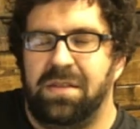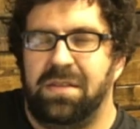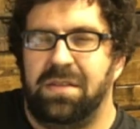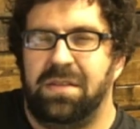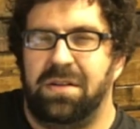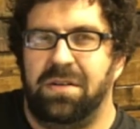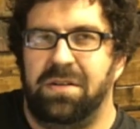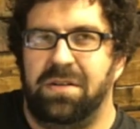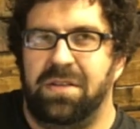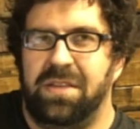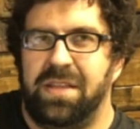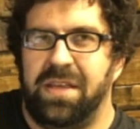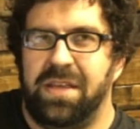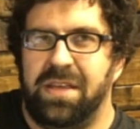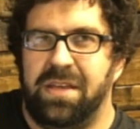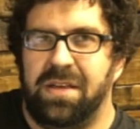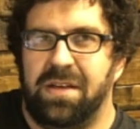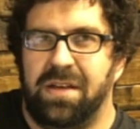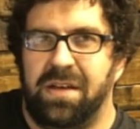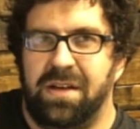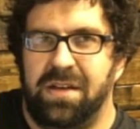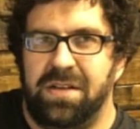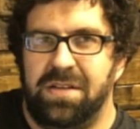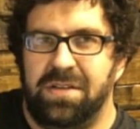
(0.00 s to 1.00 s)
Third thing
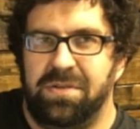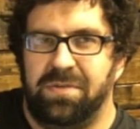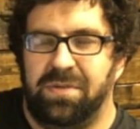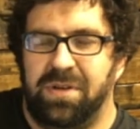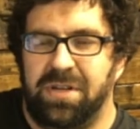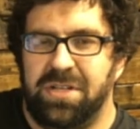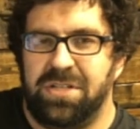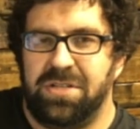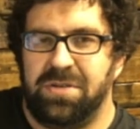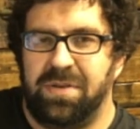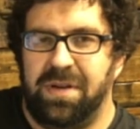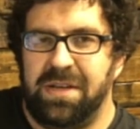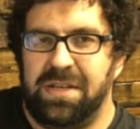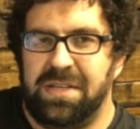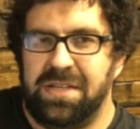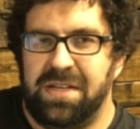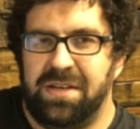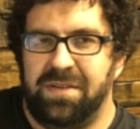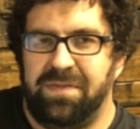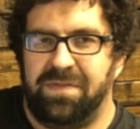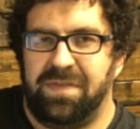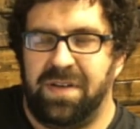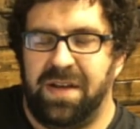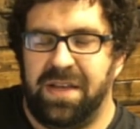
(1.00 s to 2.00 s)
you got to do, once you
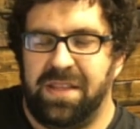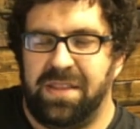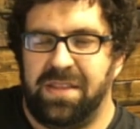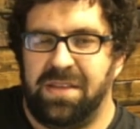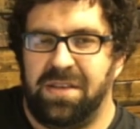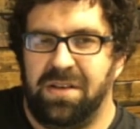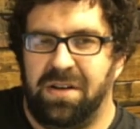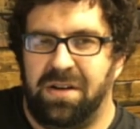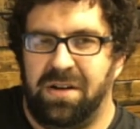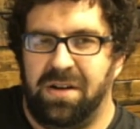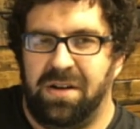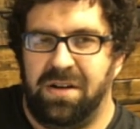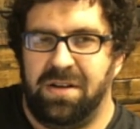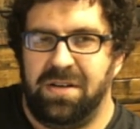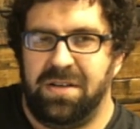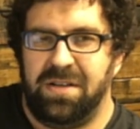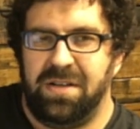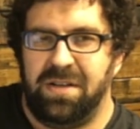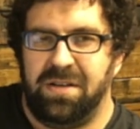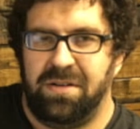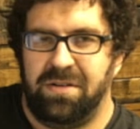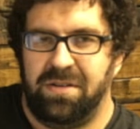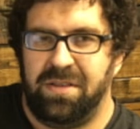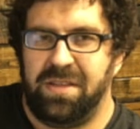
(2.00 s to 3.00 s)
identify the
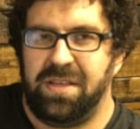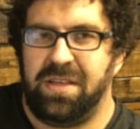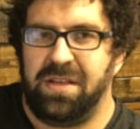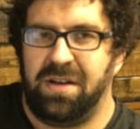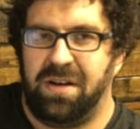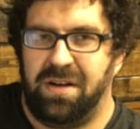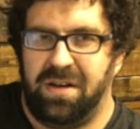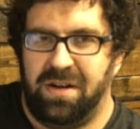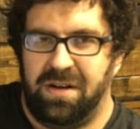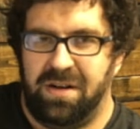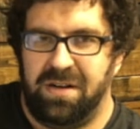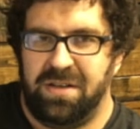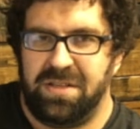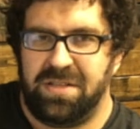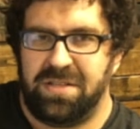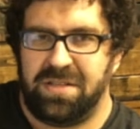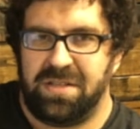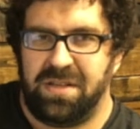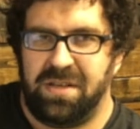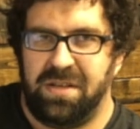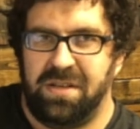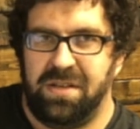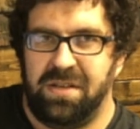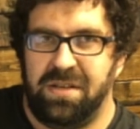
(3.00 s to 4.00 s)
yard or the
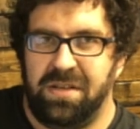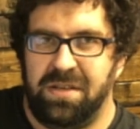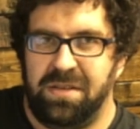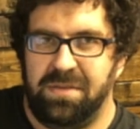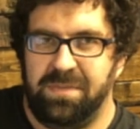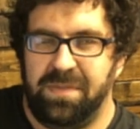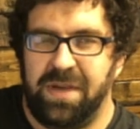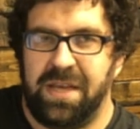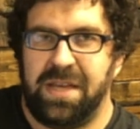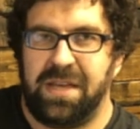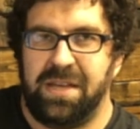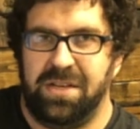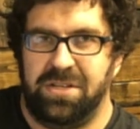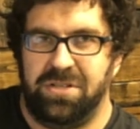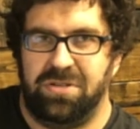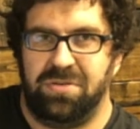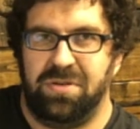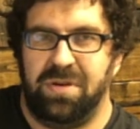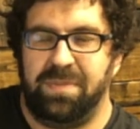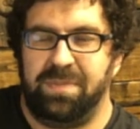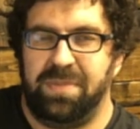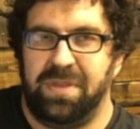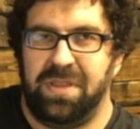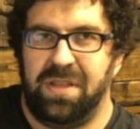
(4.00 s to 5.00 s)
yards, you make a
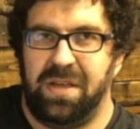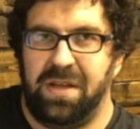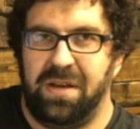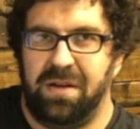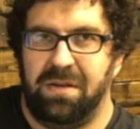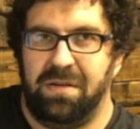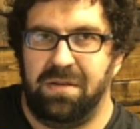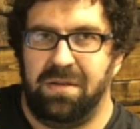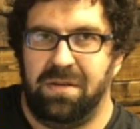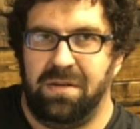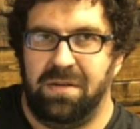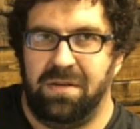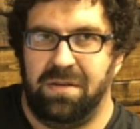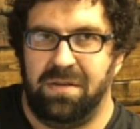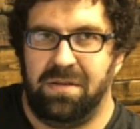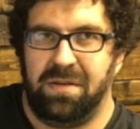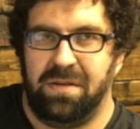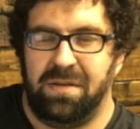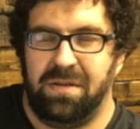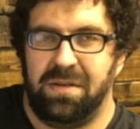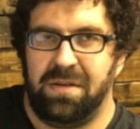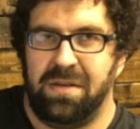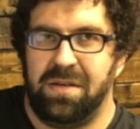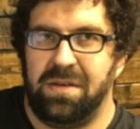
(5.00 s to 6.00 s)
trip there.
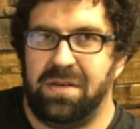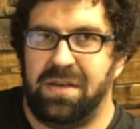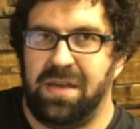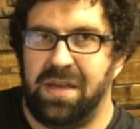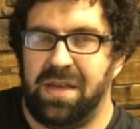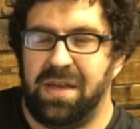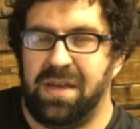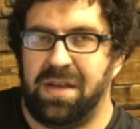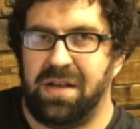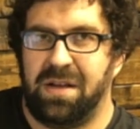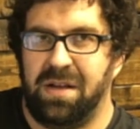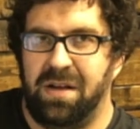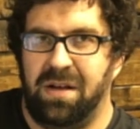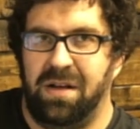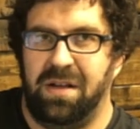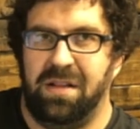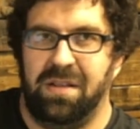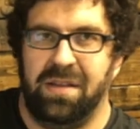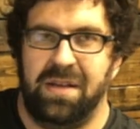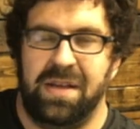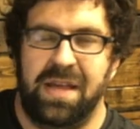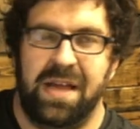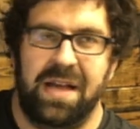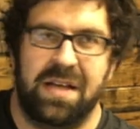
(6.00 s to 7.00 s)
You can't
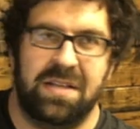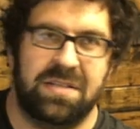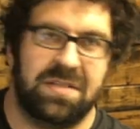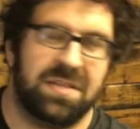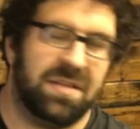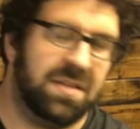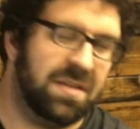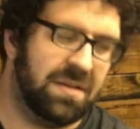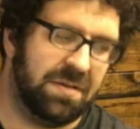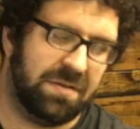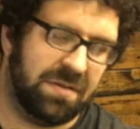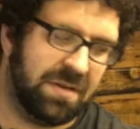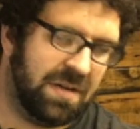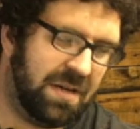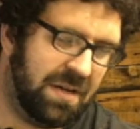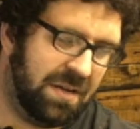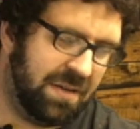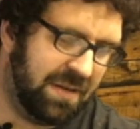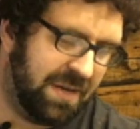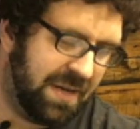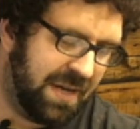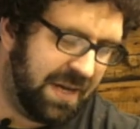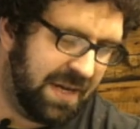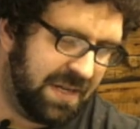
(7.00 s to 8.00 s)
call and ask. You don't
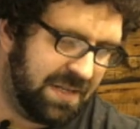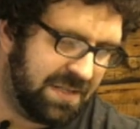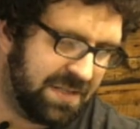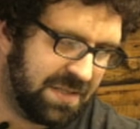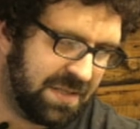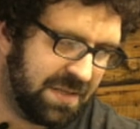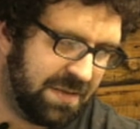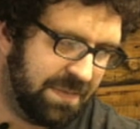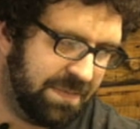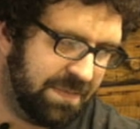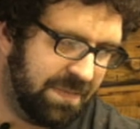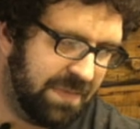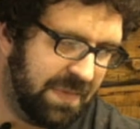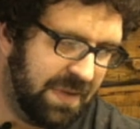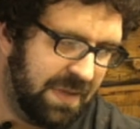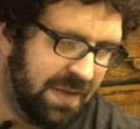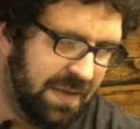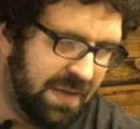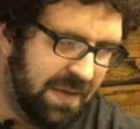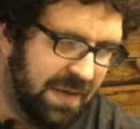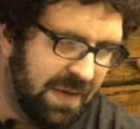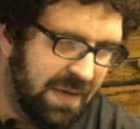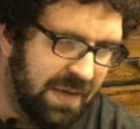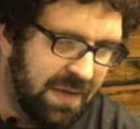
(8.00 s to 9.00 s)
call and
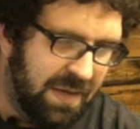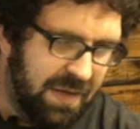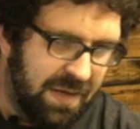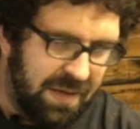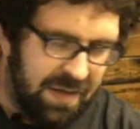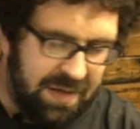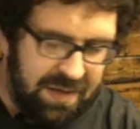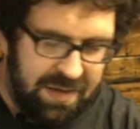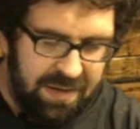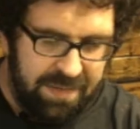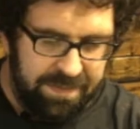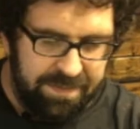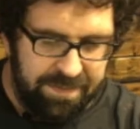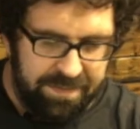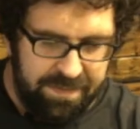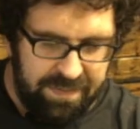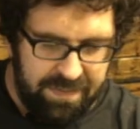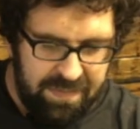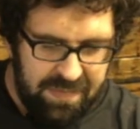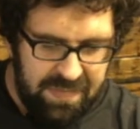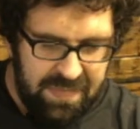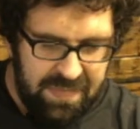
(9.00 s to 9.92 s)
ask.